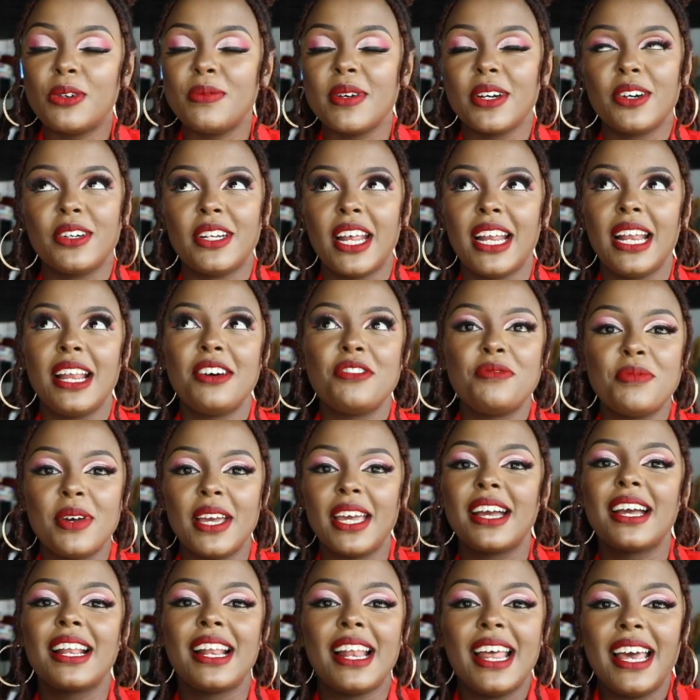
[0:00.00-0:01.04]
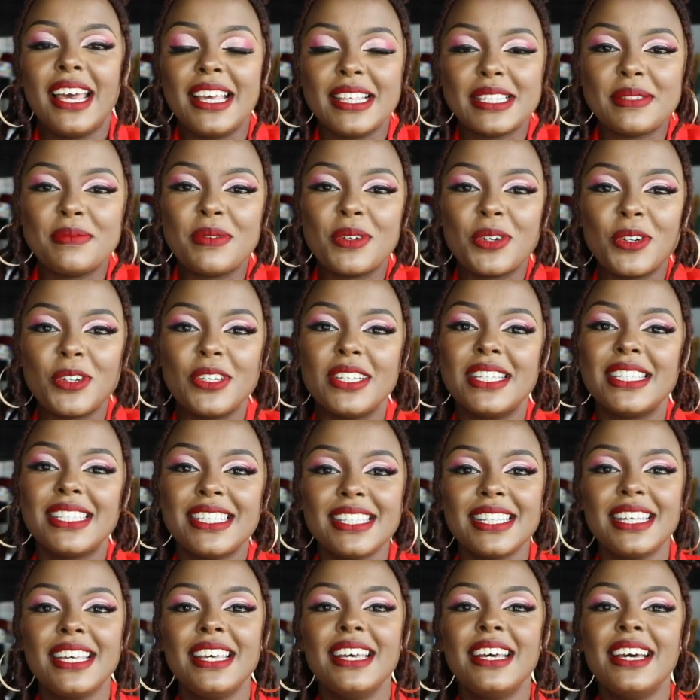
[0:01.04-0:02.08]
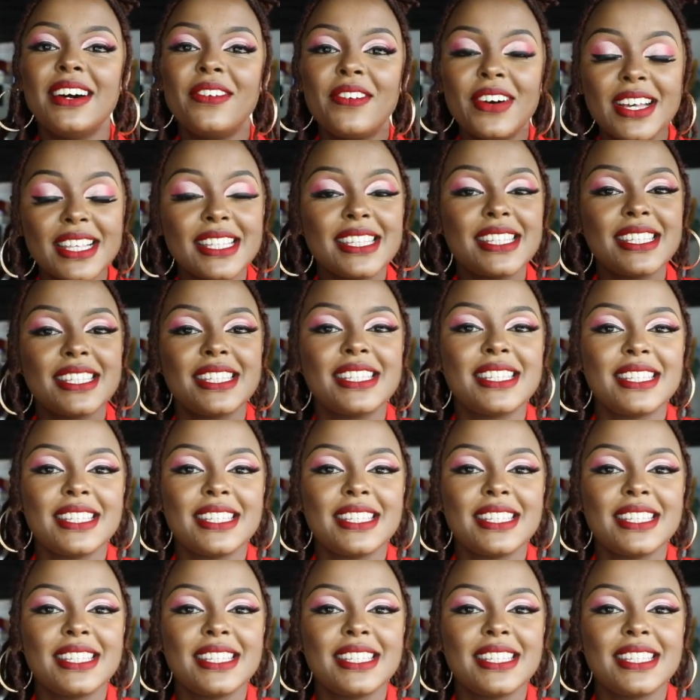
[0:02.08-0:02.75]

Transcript: Oh my God, I love my clients because once